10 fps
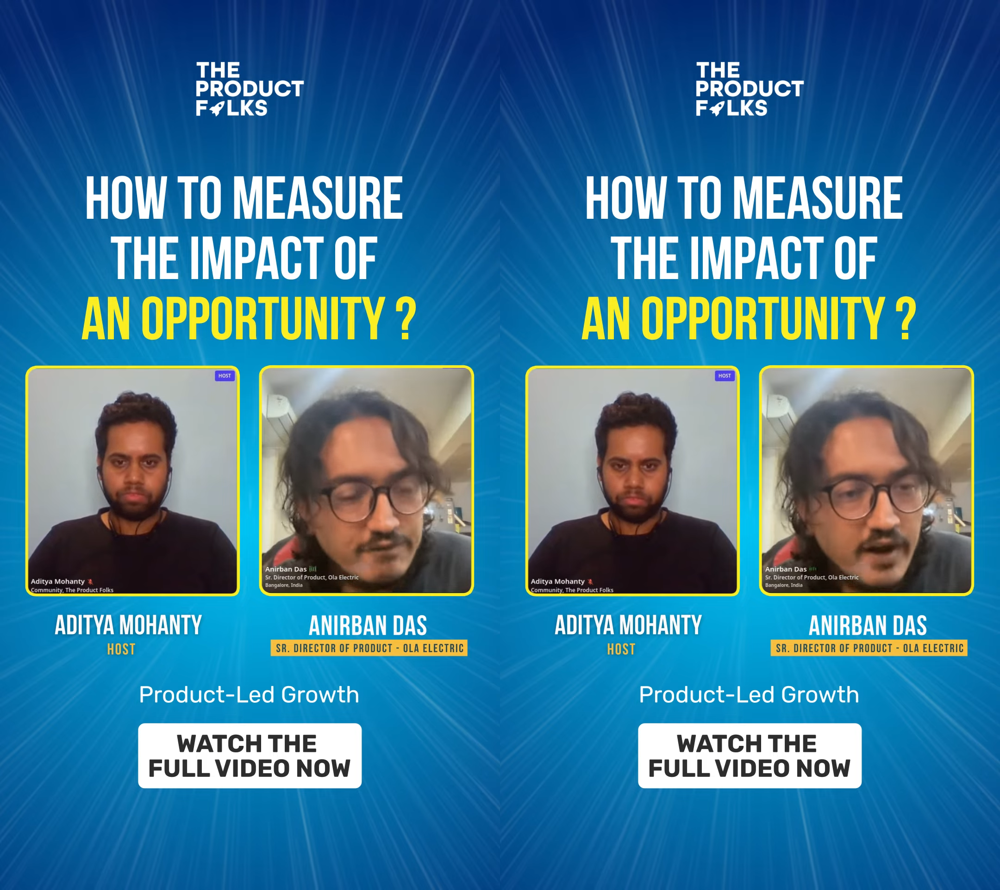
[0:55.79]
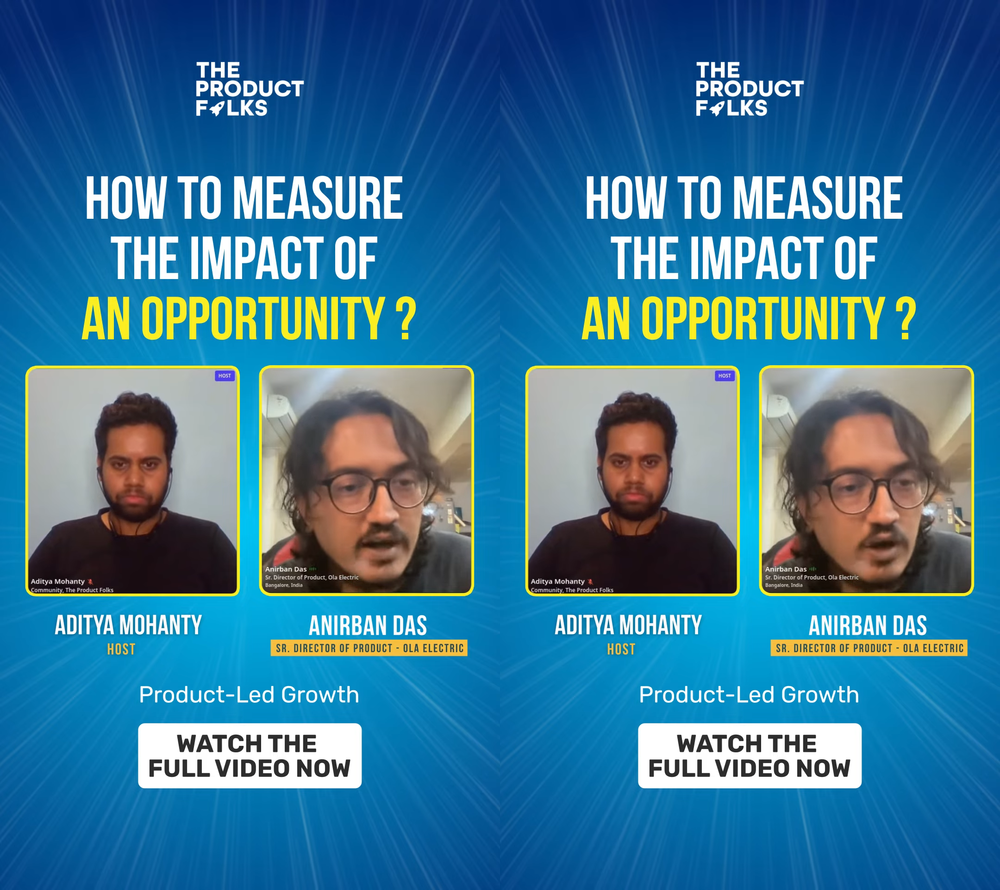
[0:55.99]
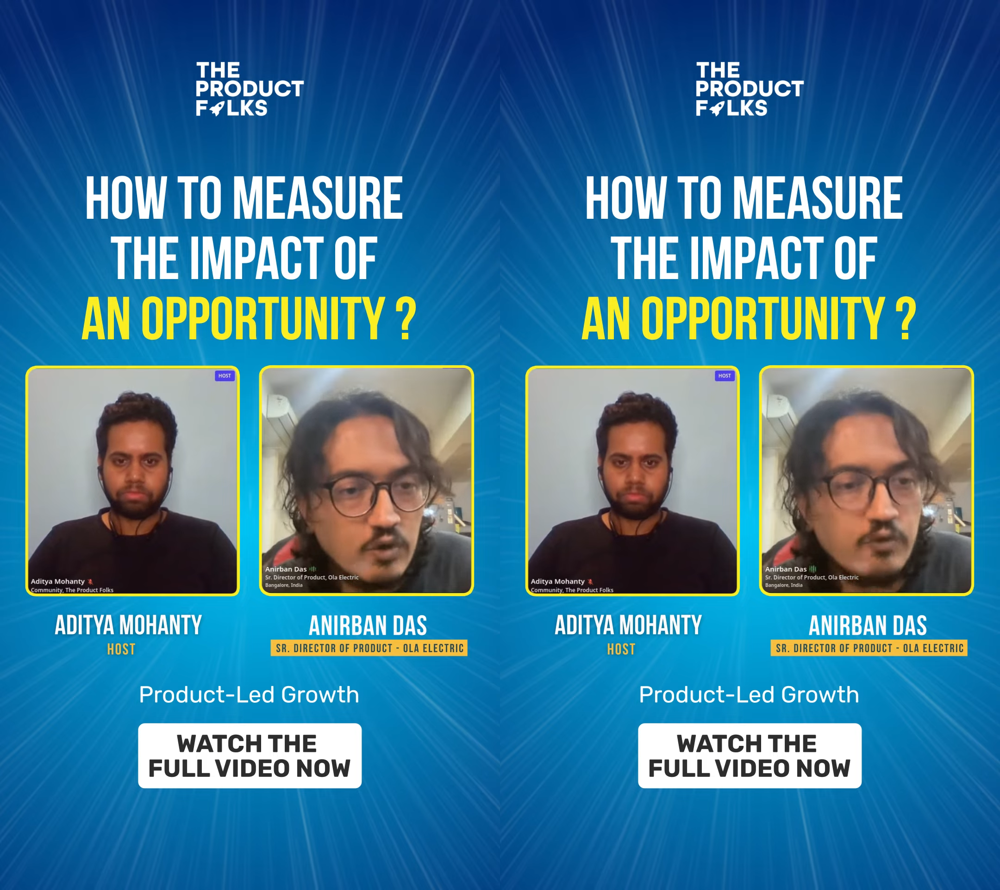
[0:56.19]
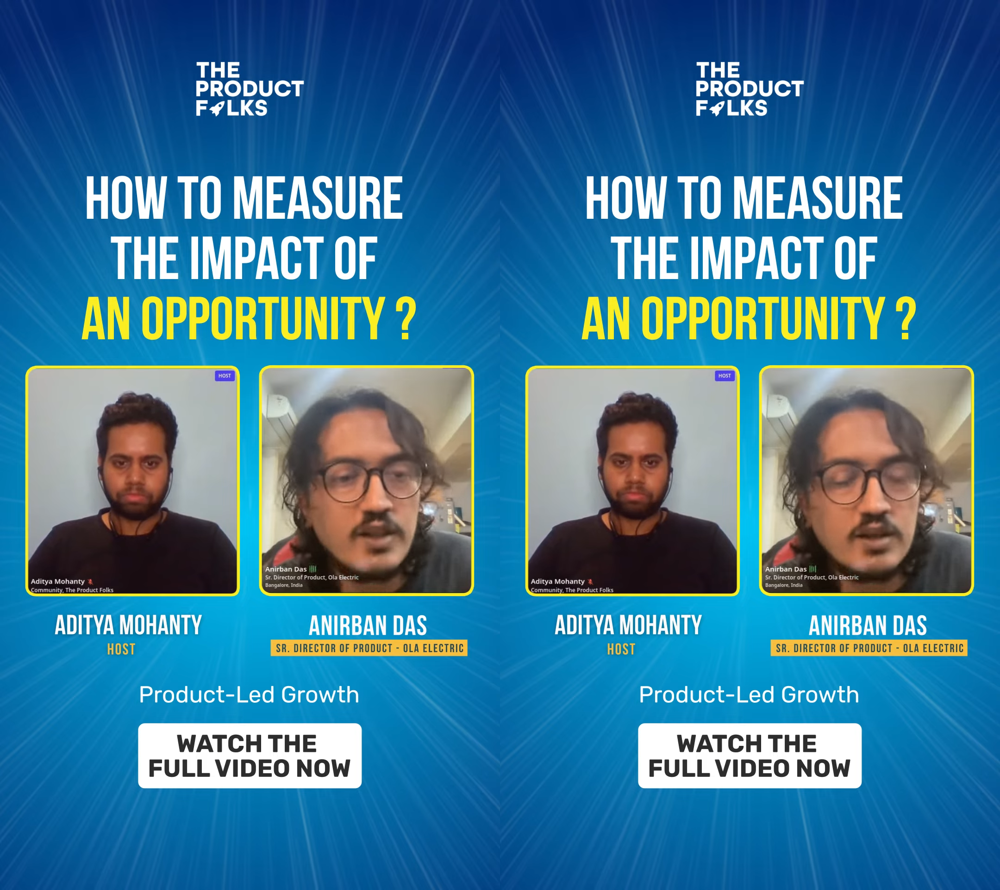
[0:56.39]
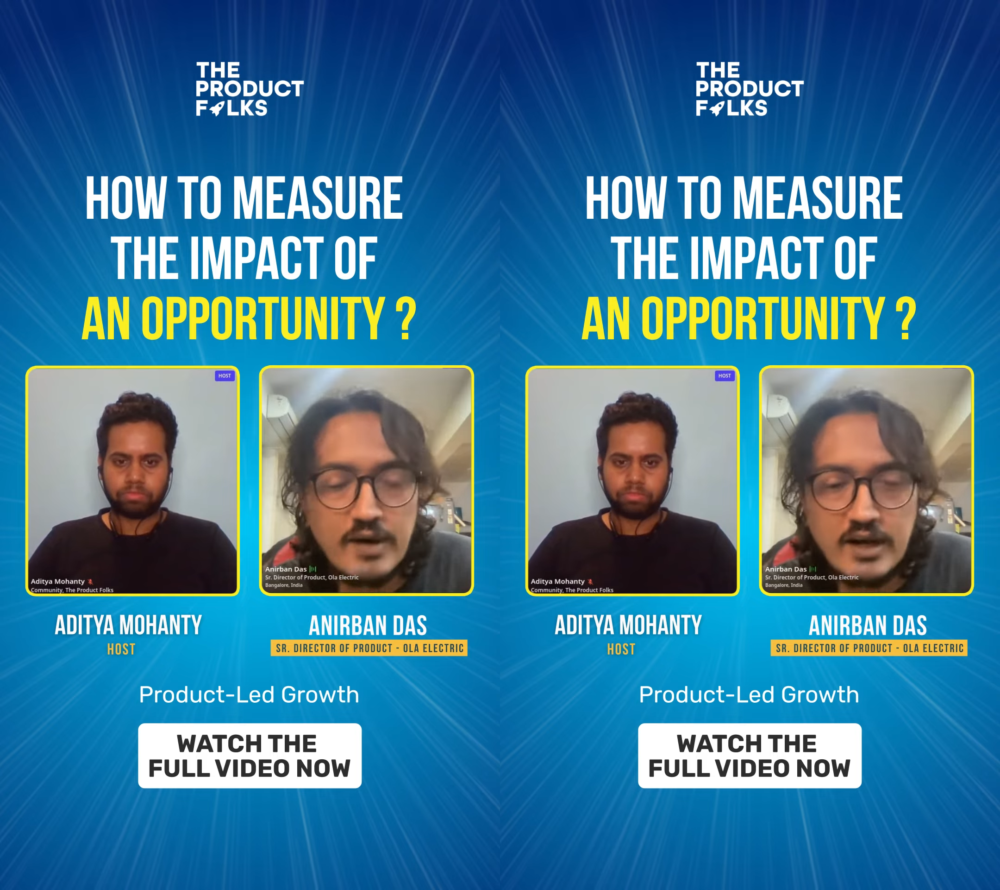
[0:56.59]
and find
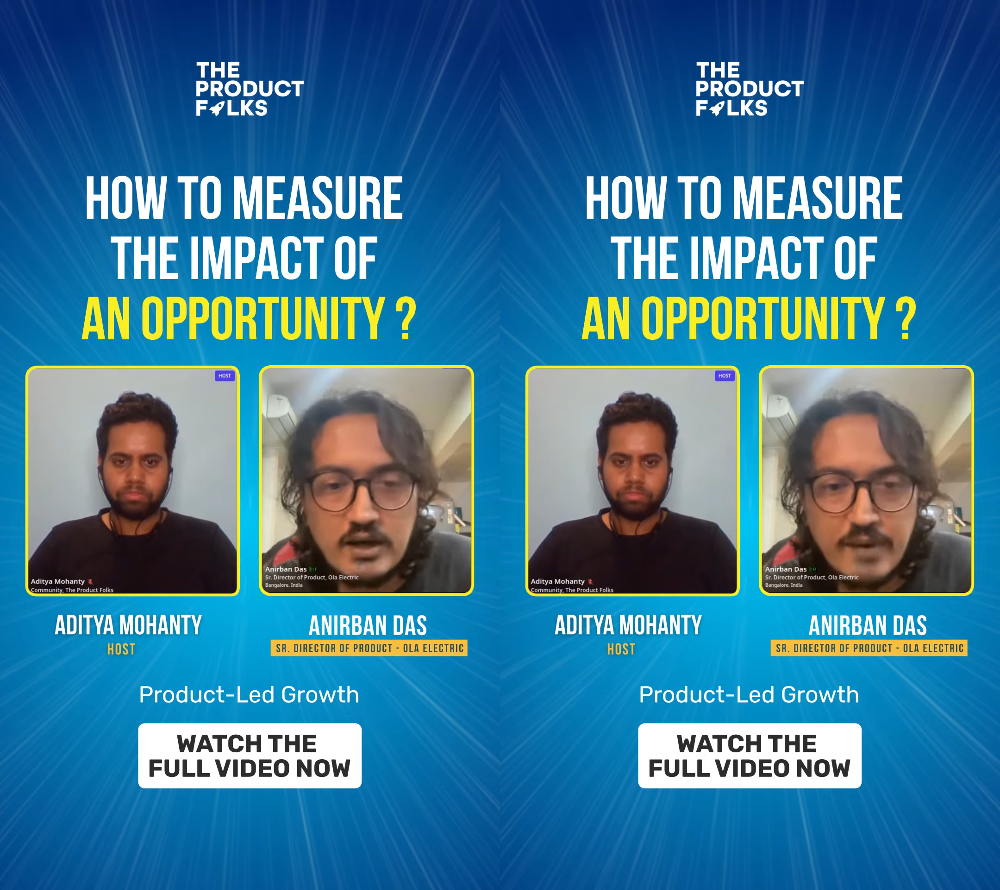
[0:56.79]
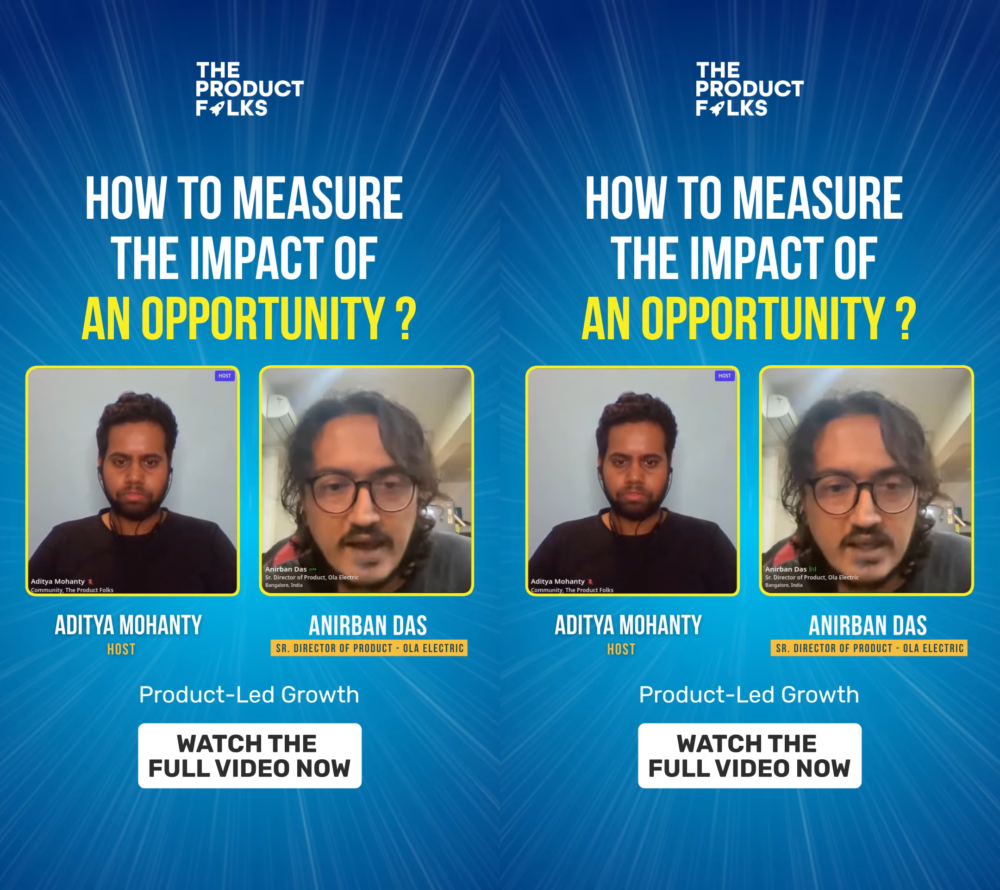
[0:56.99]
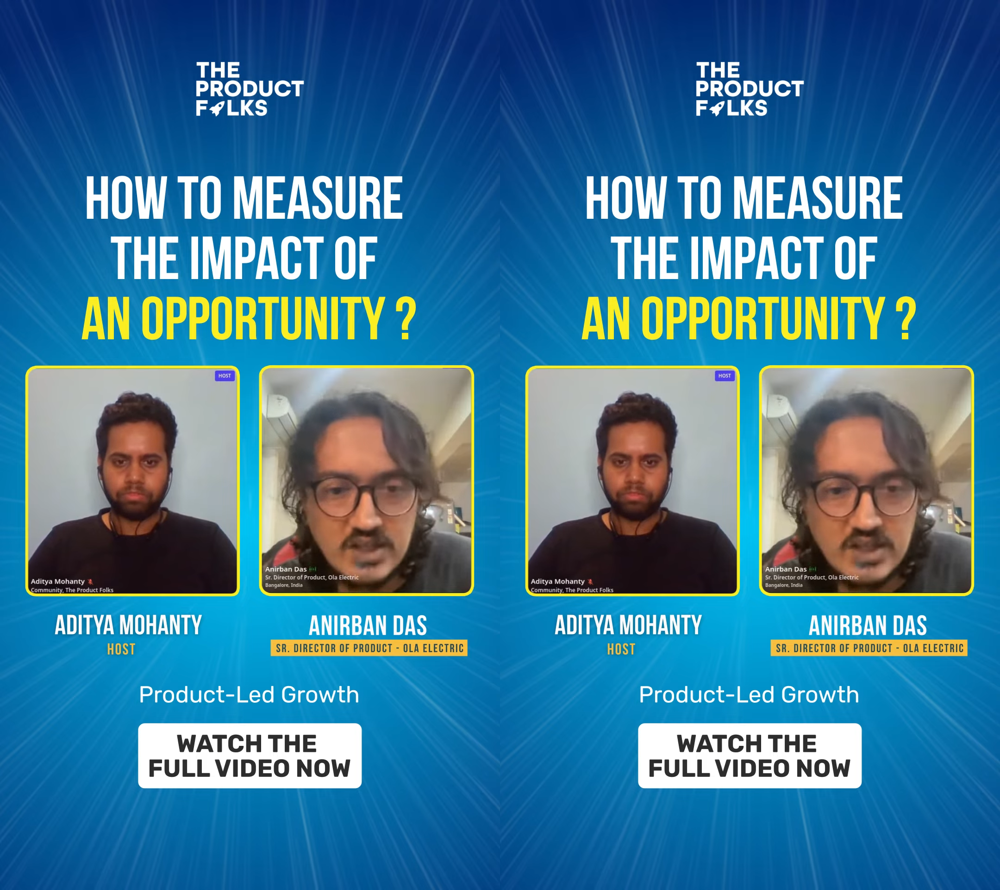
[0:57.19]
out whether better